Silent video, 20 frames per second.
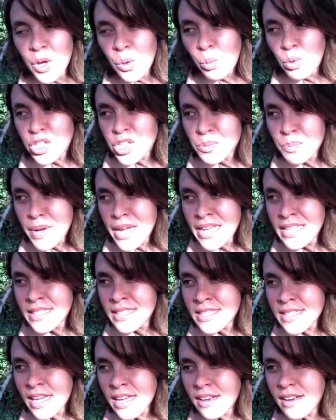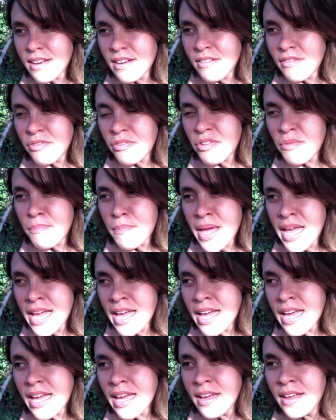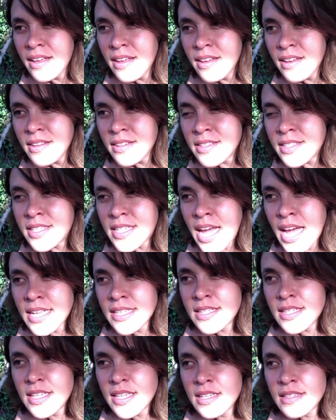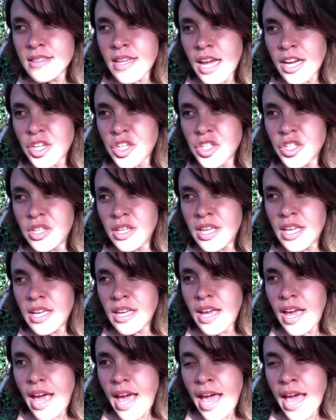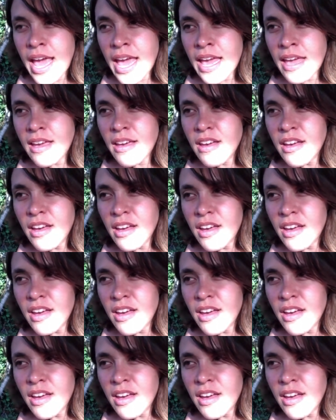which means that for me, dancing is actually a